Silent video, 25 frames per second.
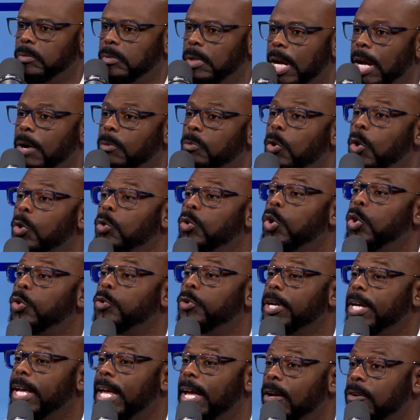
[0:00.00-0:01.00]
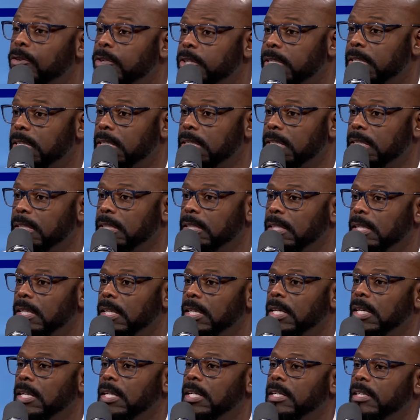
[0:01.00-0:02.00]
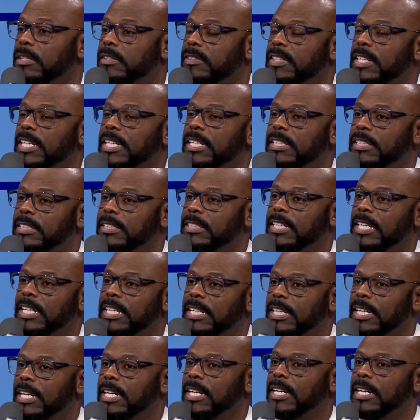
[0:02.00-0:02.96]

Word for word: and won't go to counseling. Help? And mm-hmm. that too. See,